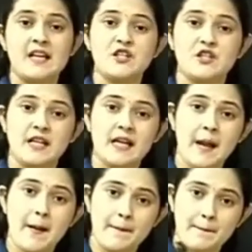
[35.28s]

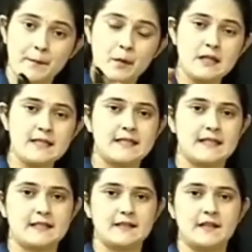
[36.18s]
She pulls
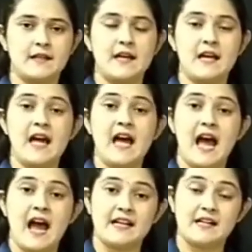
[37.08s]
it,
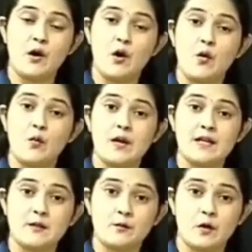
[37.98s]
and
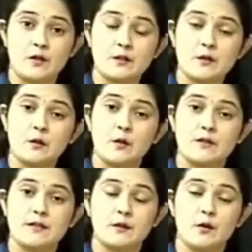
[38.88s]
when she wants to
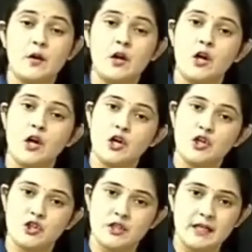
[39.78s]
close the door,
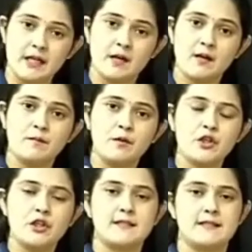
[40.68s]
she
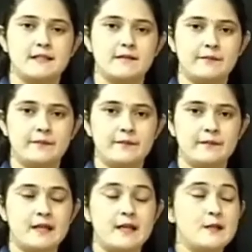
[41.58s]
pushes it.
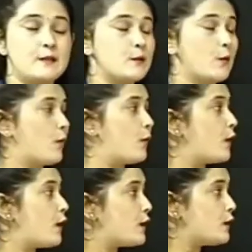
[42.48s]

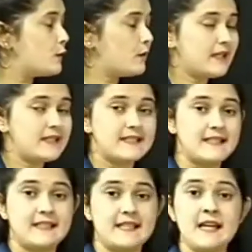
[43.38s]
So, you can
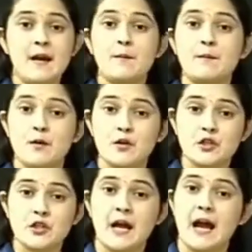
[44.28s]
see the
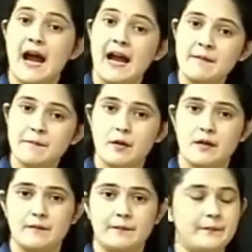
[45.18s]
push and pull.